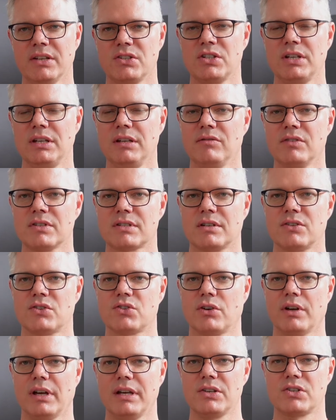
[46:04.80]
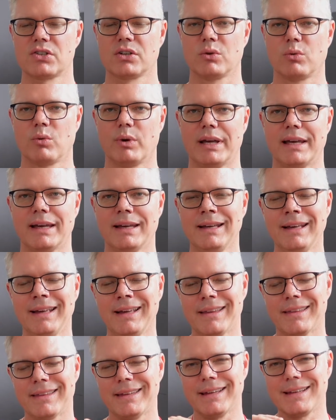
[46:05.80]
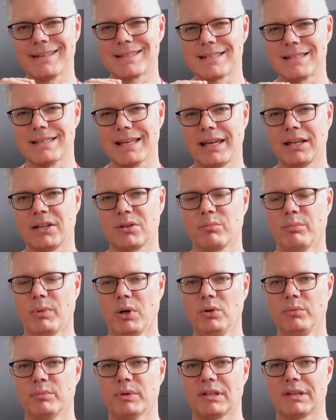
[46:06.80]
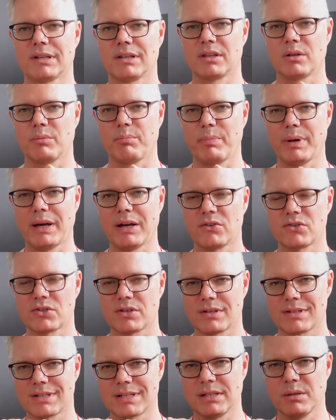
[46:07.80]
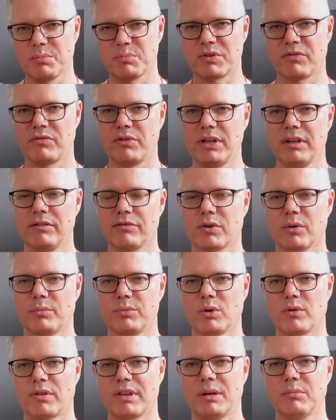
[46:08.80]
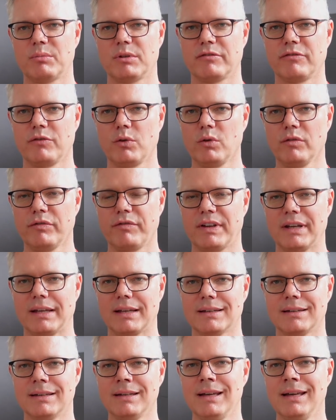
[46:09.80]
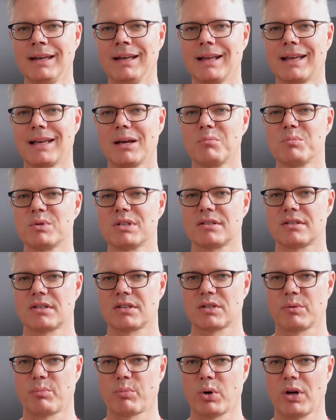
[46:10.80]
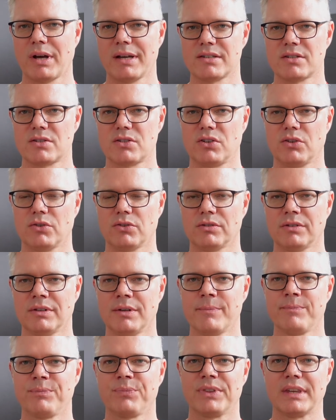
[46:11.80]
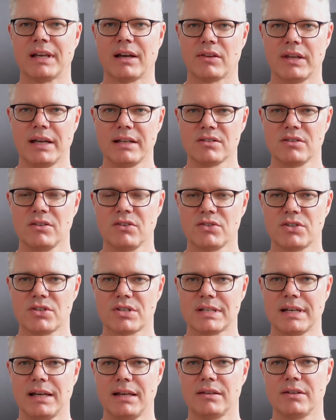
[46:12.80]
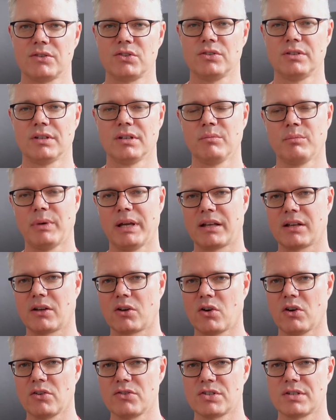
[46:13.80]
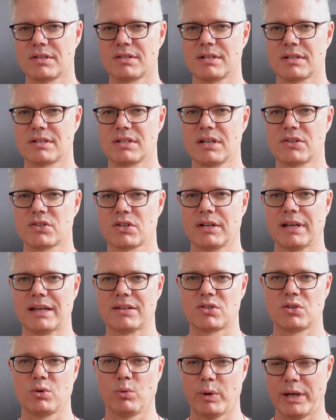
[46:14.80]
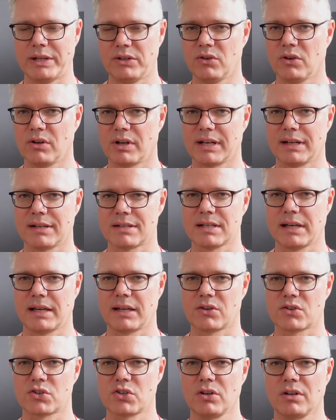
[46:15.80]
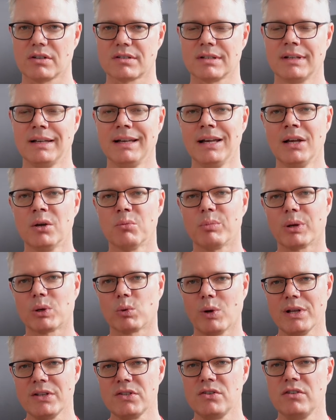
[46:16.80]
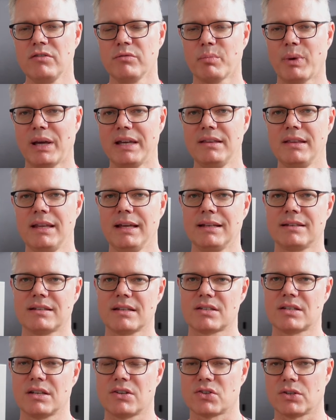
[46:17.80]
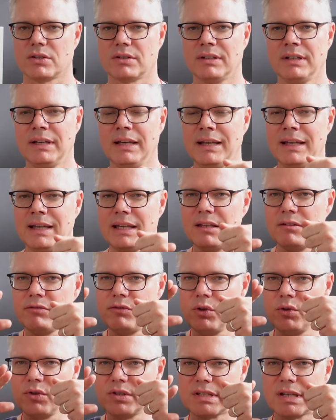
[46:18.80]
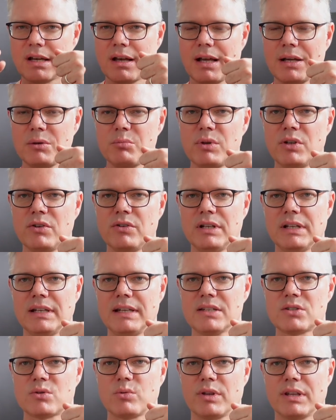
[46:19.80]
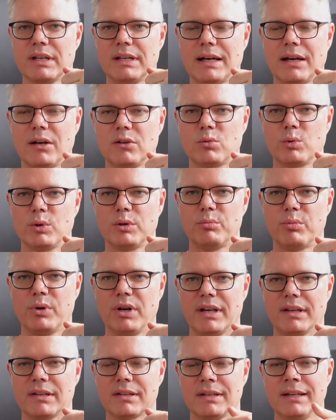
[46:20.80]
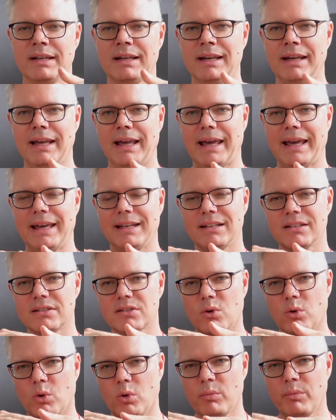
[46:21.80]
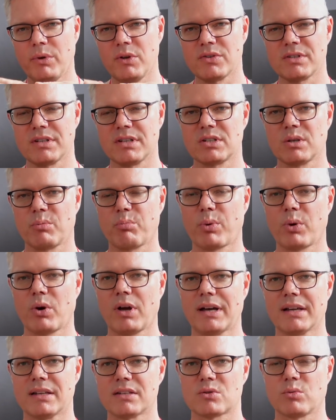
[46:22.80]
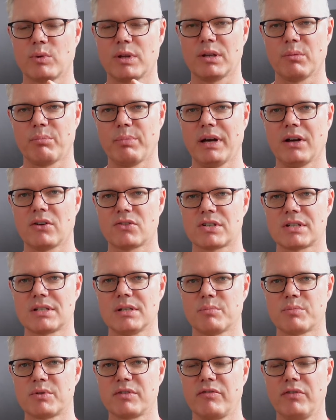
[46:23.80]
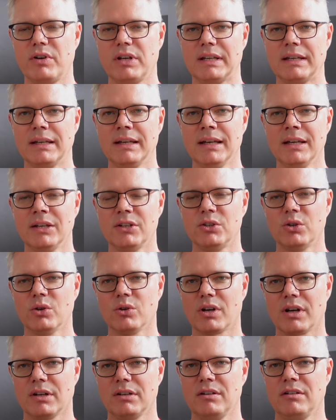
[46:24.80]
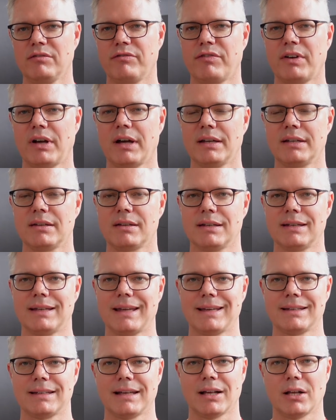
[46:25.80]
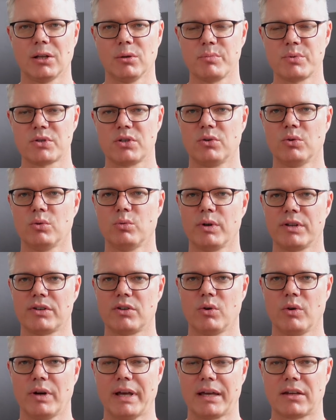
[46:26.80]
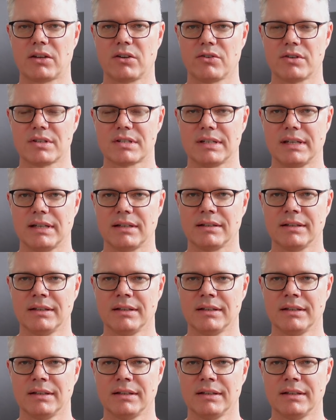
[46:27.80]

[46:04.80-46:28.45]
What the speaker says: achieve a situation where the exact moment that the pouch slips free from your thumb and forefinger comes as a surprise to you. Now, that's not to say that you didn't make a conscious decision as to when you're going to take a shot, but once you've made that decision, if you time the release with an outward breath and it's almost a surprise when the pouch slips free, you're going to find that that helps you with your accuracy.